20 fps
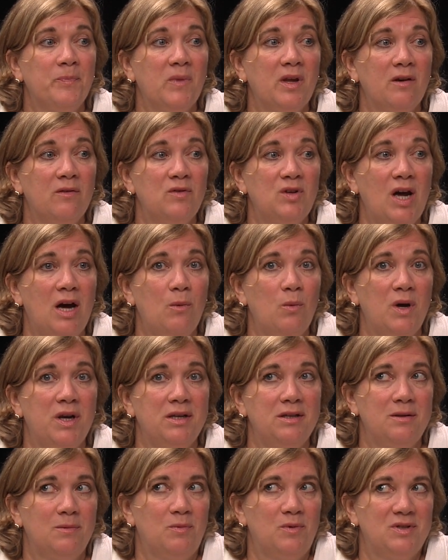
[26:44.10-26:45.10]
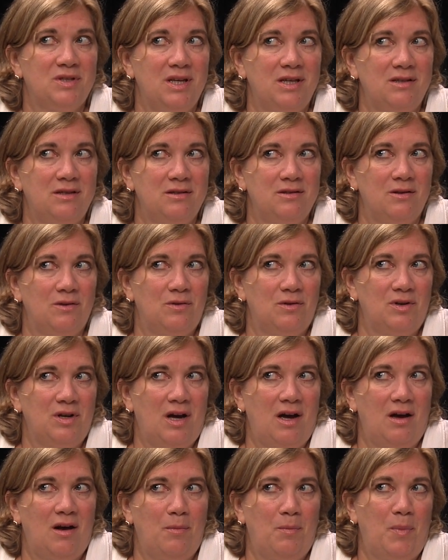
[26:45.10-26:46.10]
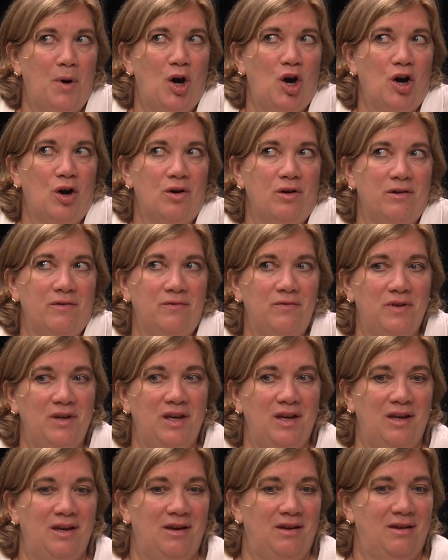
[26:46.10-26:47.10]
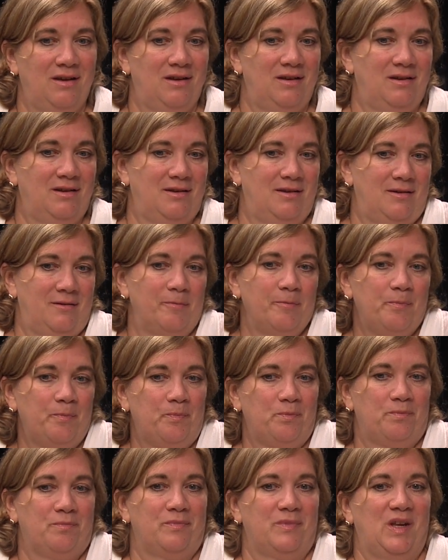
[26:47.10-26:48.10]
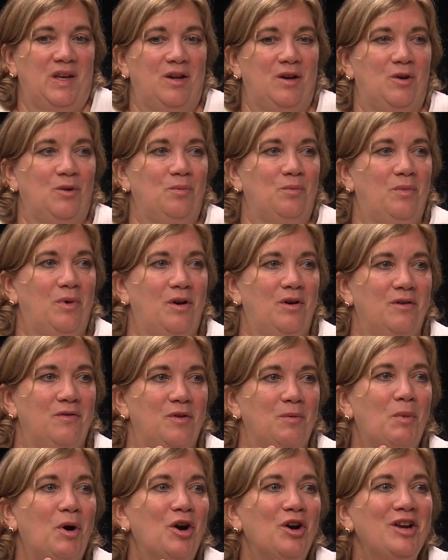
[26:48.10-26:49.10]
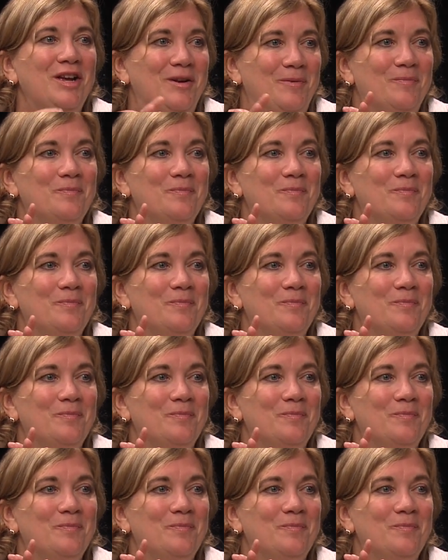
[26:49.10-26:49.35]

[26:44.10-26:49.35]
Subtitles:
Of not wanting to present as though they're not a part of the, part of the party.